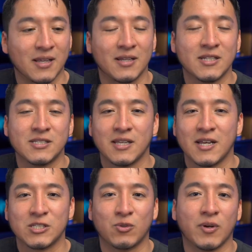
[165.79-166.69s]
That lens
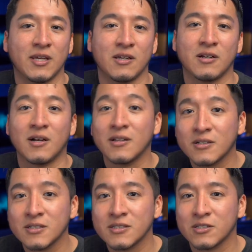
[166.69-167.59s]
has great
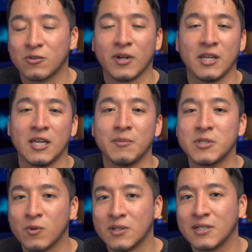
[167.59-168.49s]
colors, great
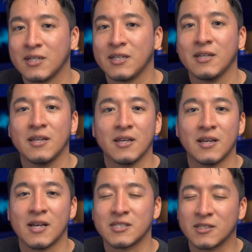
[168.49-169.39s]
image quality,
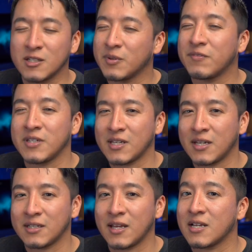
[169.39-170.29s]
has a little bit of
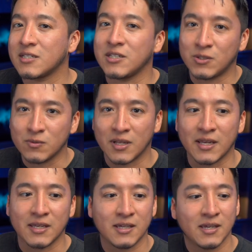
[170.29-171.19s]
vignetting that I actually do
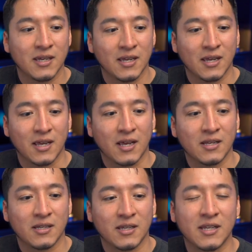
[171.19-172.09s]
like,
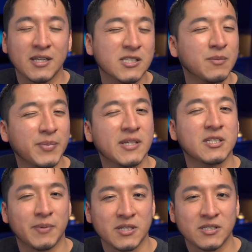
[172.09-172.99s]
and it is a bit
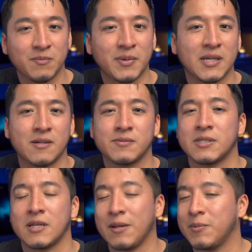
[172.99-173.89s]
expensive, but I was
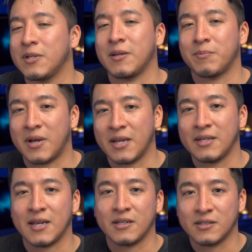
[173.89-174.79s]
able to get mine
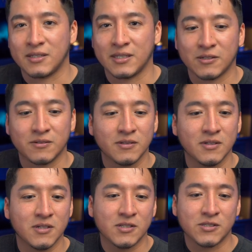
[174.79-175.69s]
at a good deal,
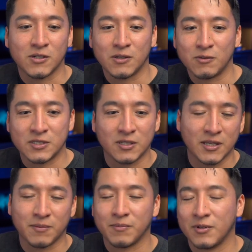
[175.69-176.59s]
so it was a
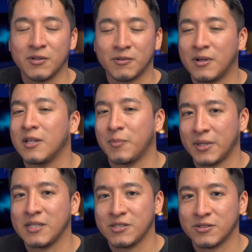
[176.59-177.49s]
little, you know, a little
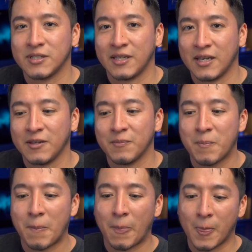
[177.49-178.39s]
bit easier to get.
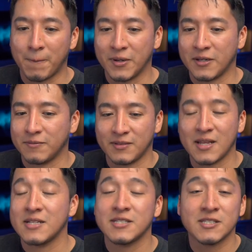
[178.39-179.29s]
But
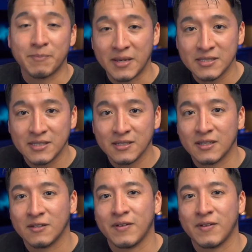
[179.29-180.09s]
that lens is amazing, and the